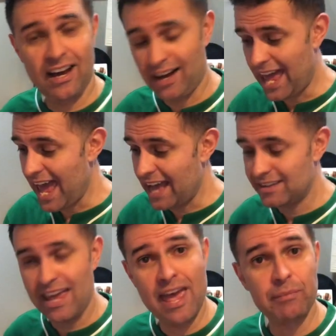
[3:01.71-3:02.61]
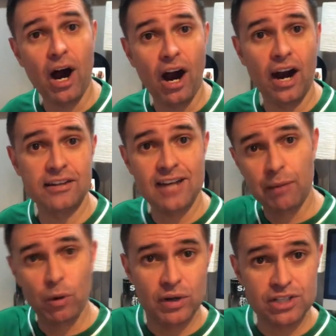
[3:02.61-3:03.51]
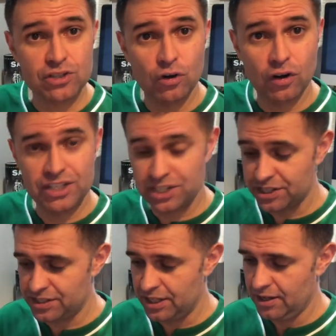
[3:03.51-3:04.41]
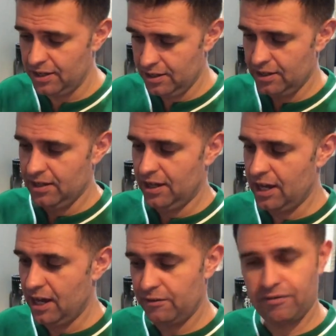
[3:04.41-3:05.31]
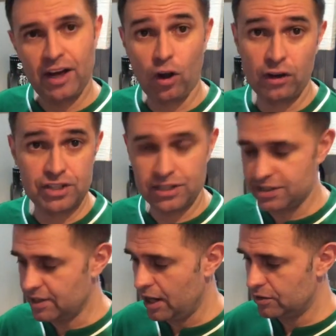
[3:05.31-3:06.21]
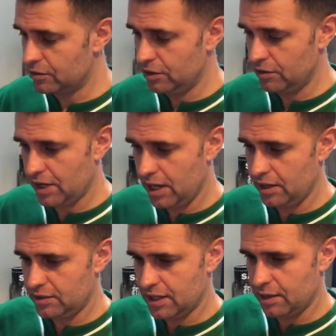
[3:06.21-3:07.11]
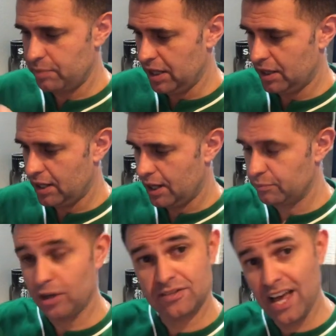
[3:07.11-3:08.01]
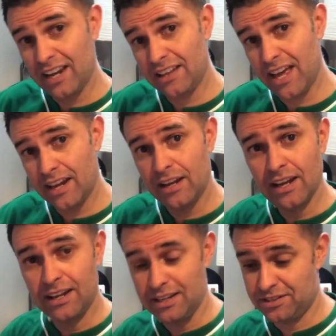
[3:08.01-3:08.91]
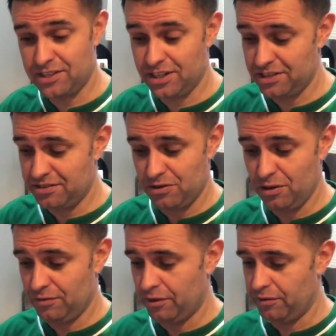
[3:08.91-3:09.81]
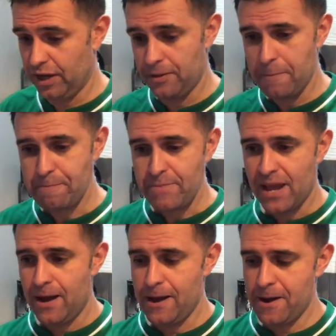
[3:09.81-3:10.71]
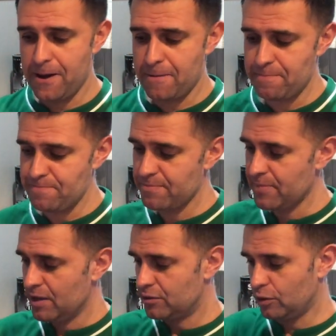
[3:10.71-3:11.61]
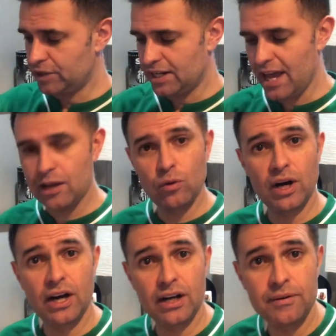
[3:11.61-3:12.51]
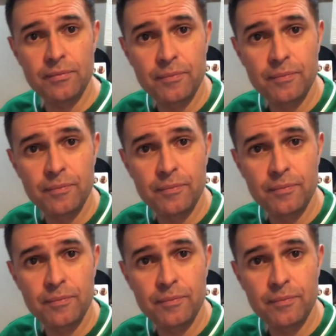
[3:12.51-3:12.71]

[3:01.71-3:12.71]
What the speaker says: at mr_jersey. I have a lot of jerseys there, so you can take a peek. I'm not selling them, it's just, you know, for fun. So the Nike one,